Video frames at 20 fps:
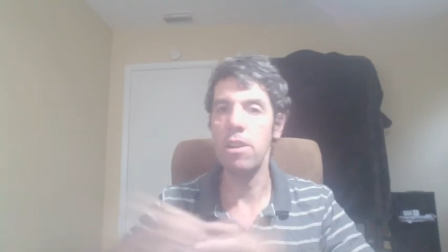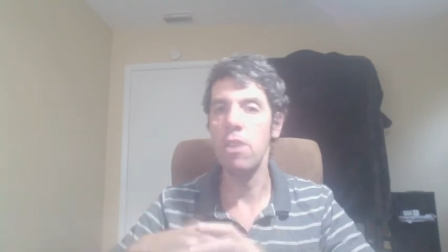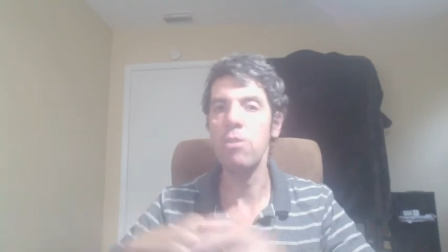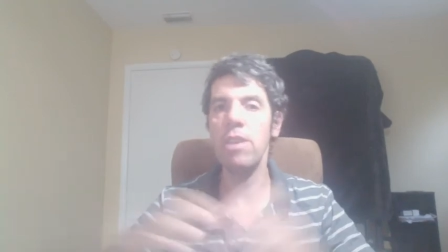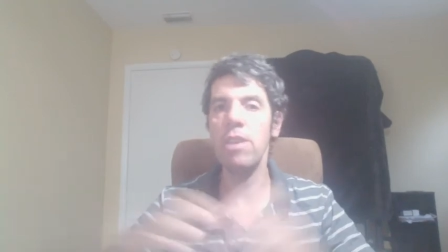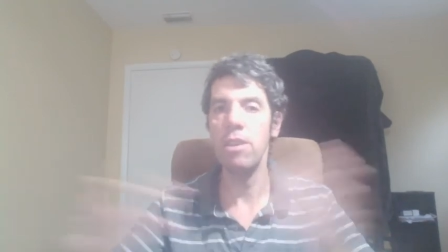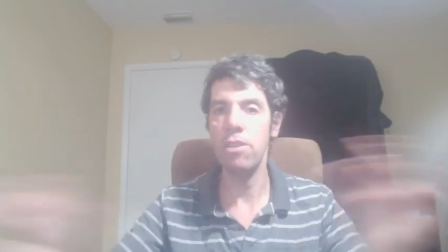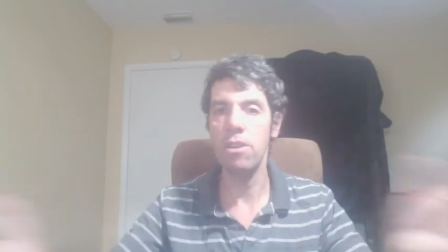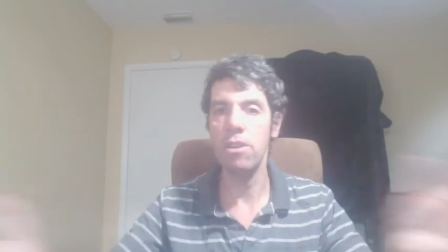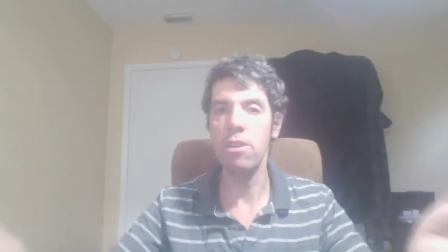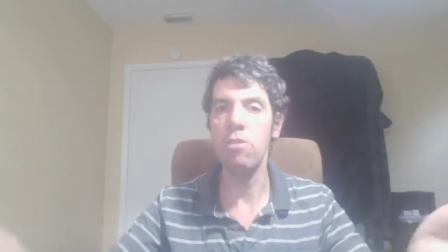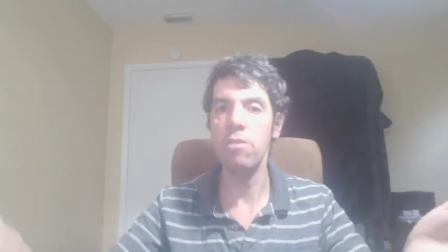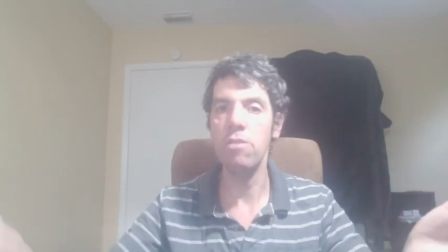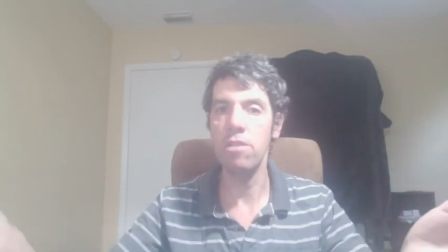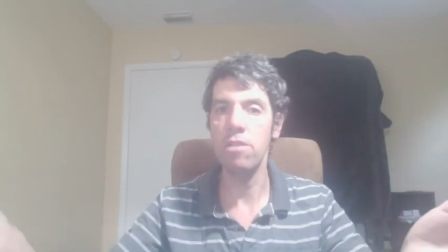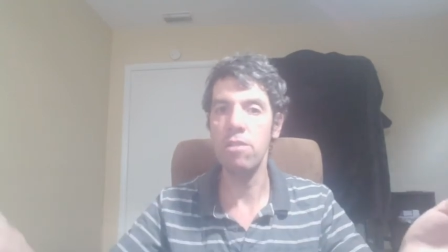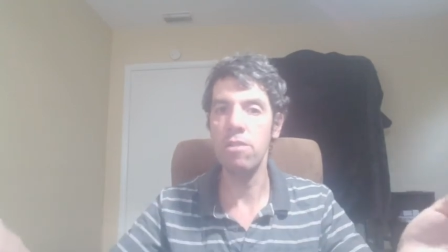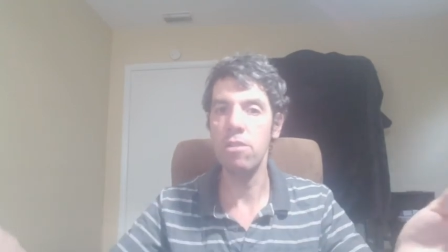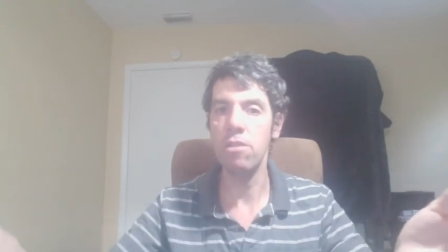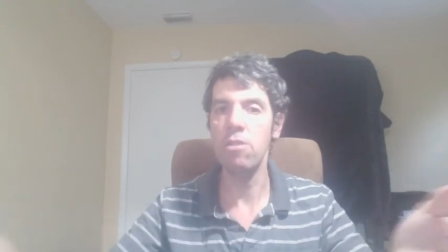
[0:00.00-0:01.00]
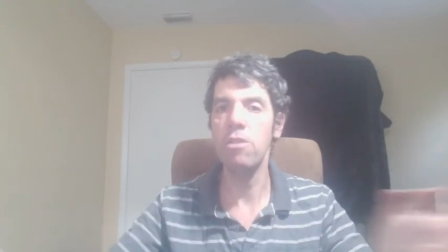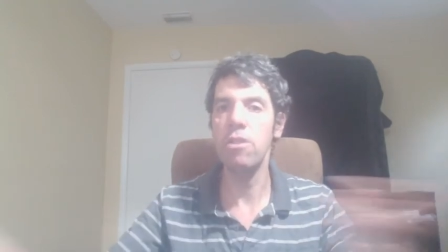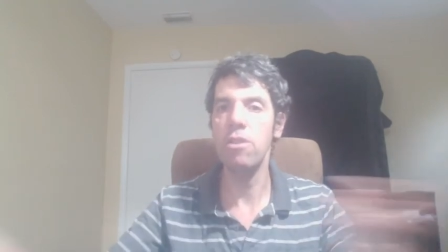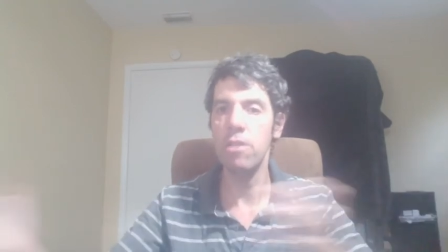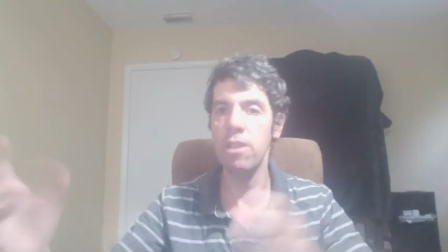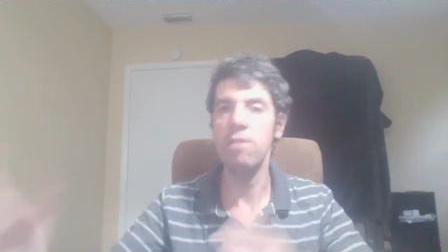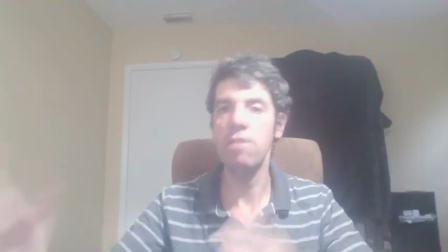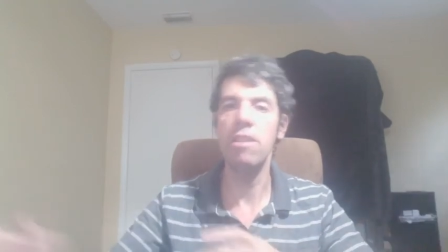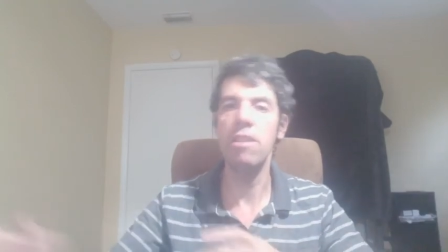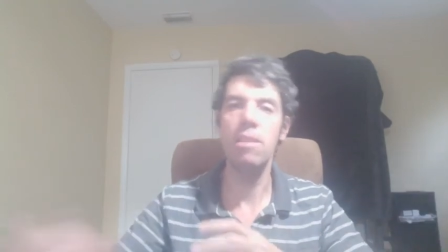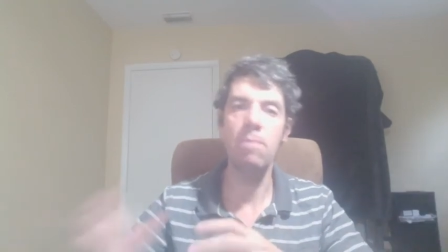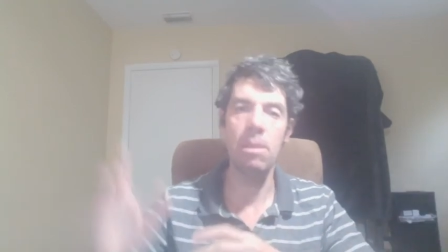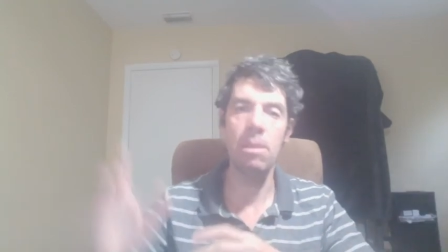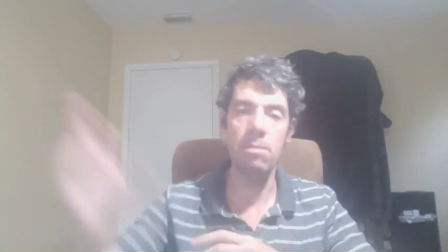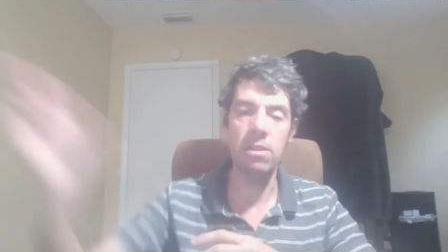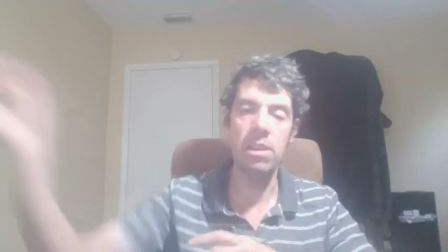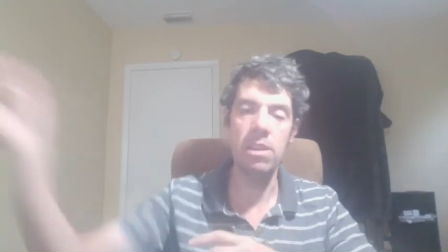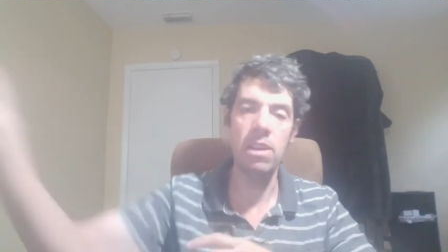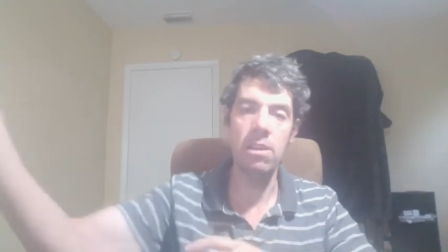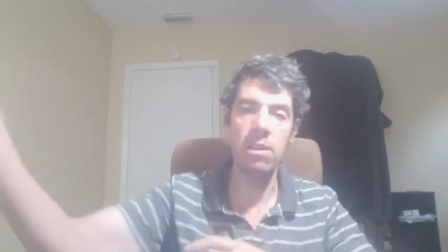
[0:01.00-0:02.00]
okay, the coast is clear, I'm going to take my
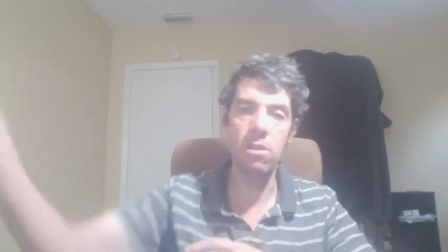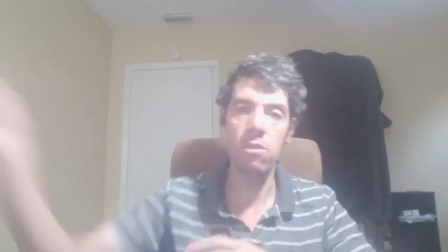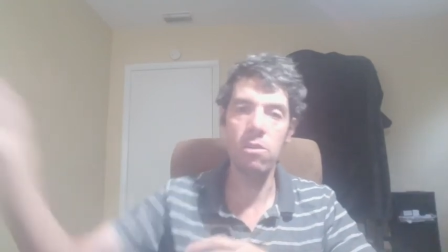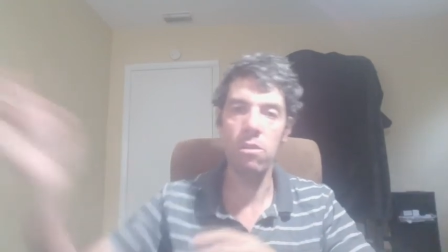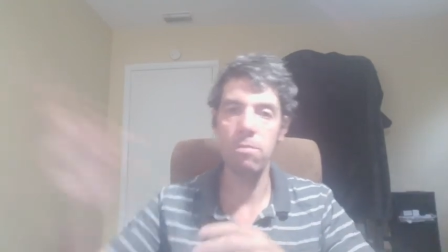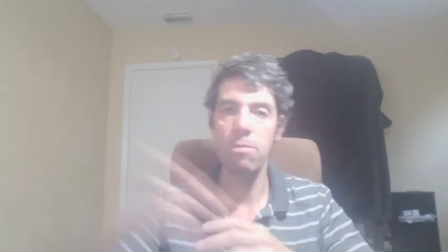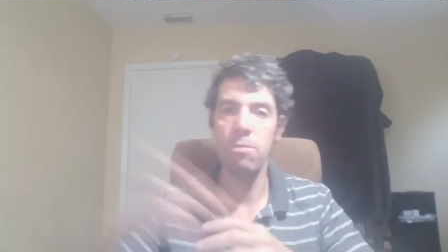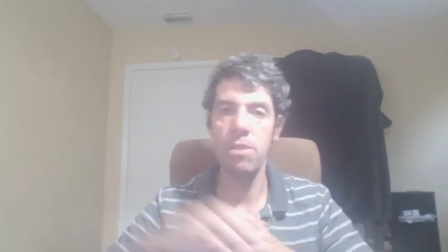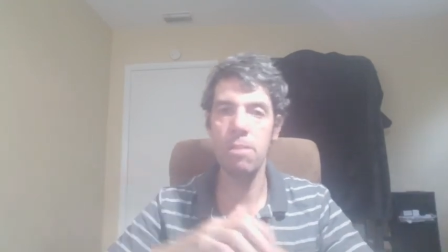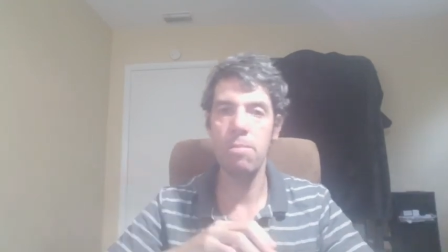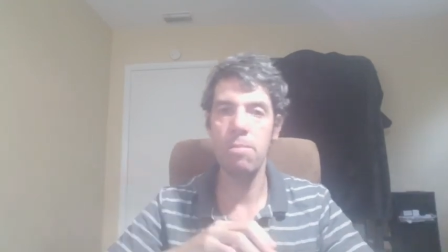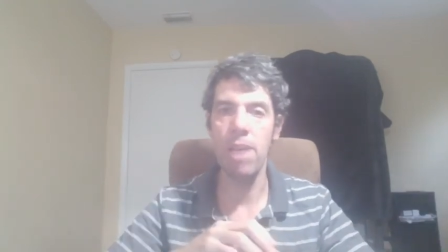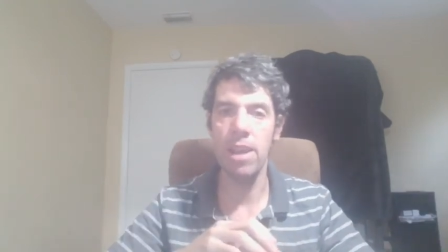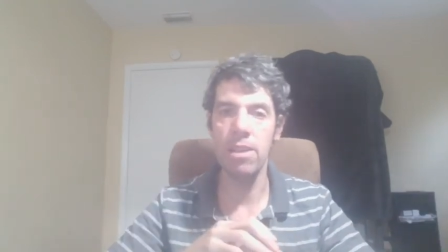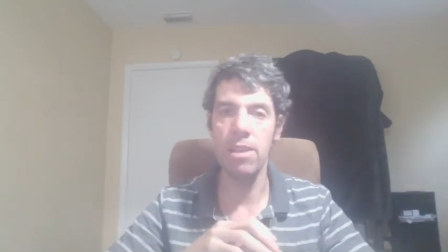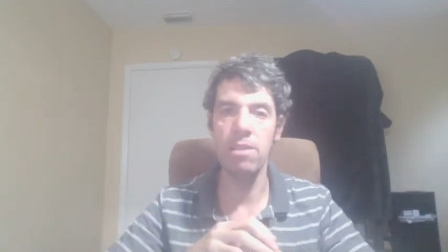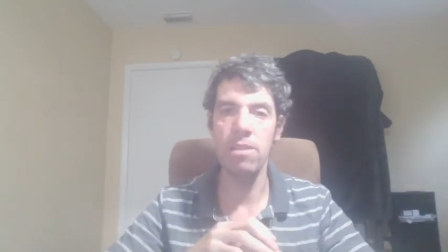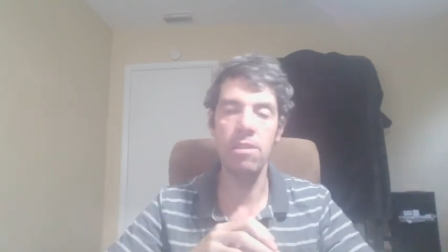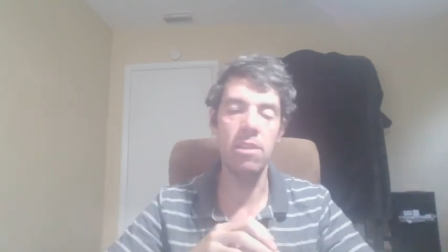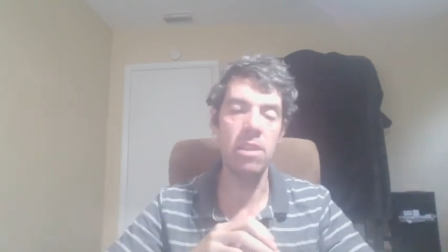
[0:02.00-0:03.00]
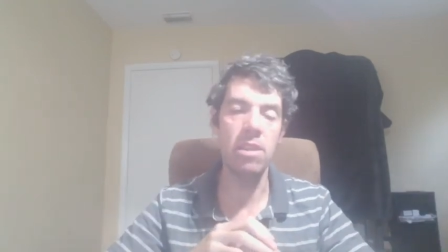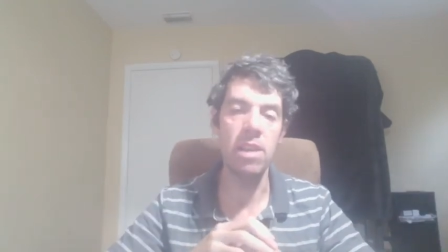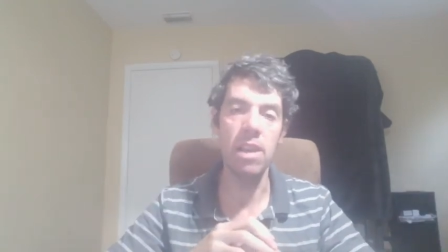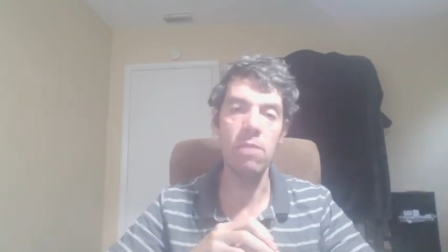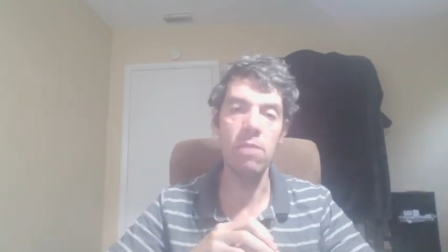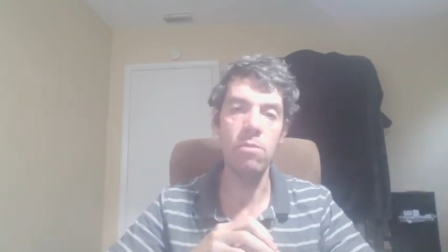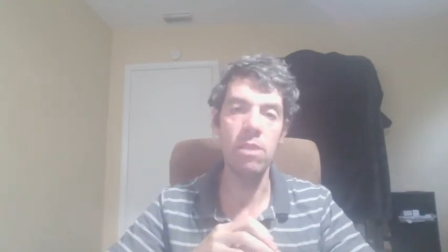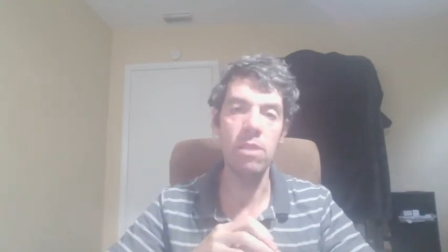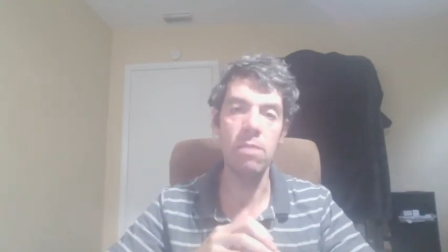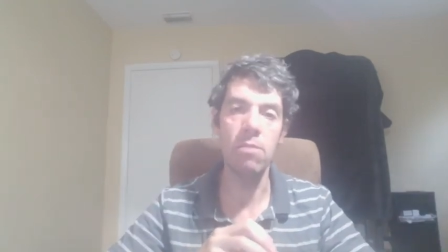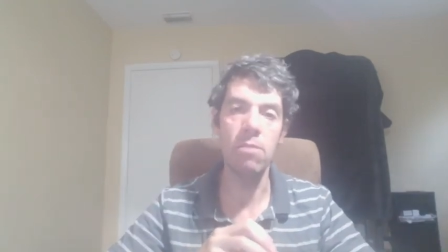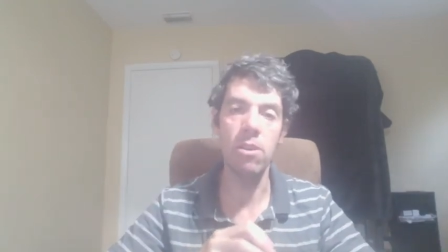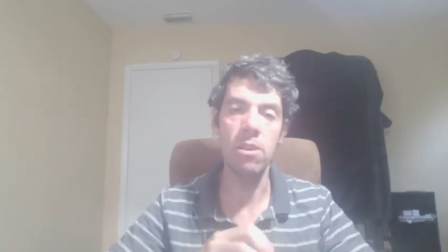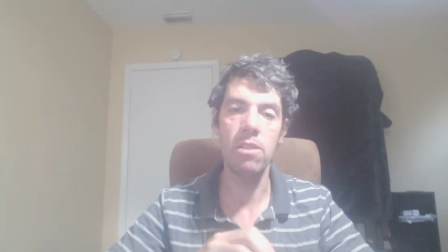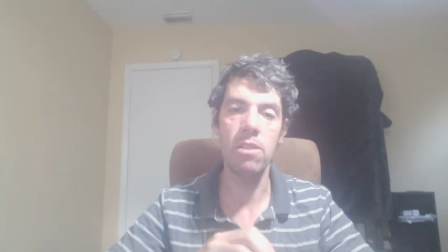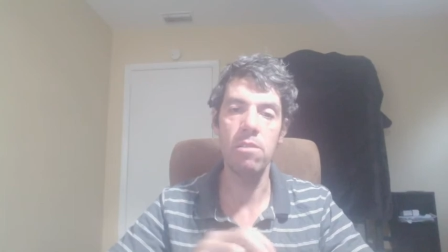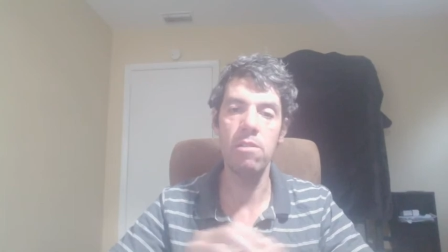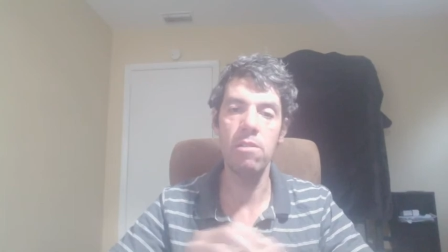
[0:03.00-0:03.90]
money out of gold, put it back into the equity market.